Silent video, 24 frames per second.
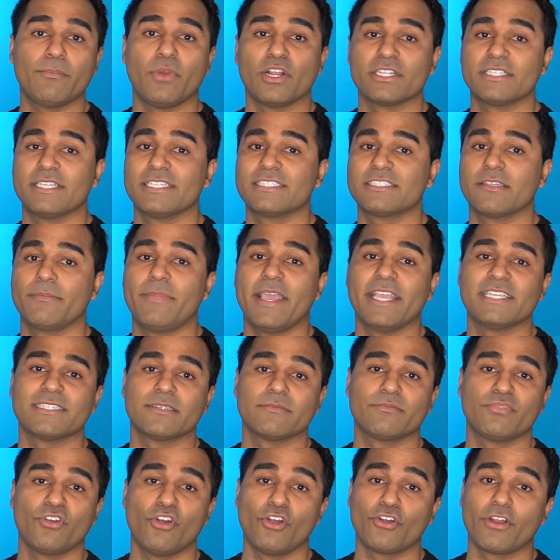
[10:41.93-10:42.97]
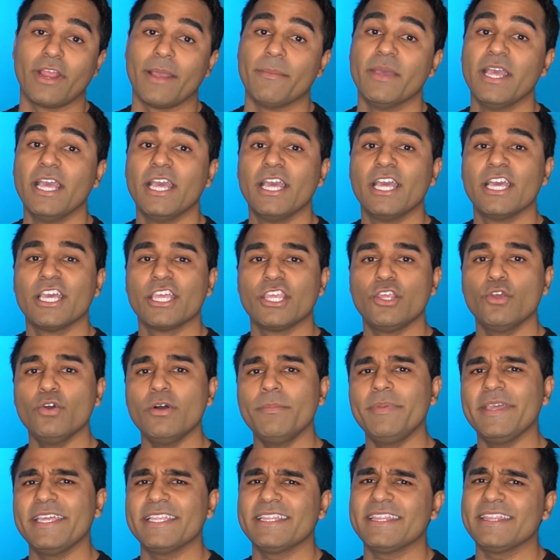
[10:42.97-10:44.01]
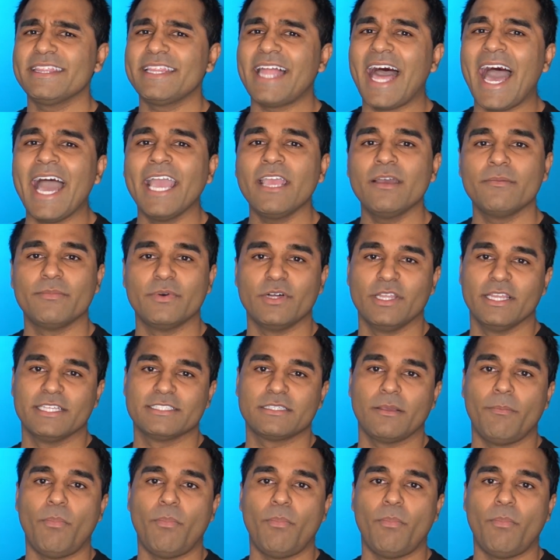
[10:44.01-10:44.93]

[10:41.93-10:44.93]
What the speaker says: participation program. You will be liable as a